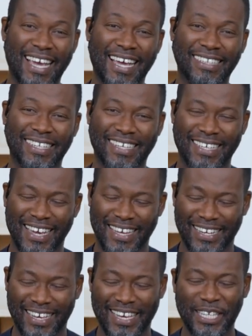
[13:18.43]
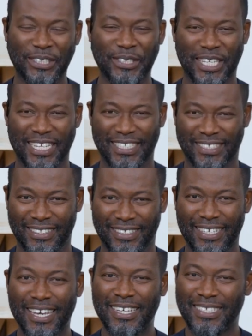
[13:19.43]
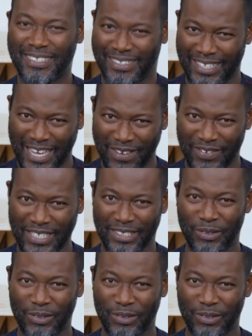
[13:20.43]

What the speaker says: and the Ghana Education Service.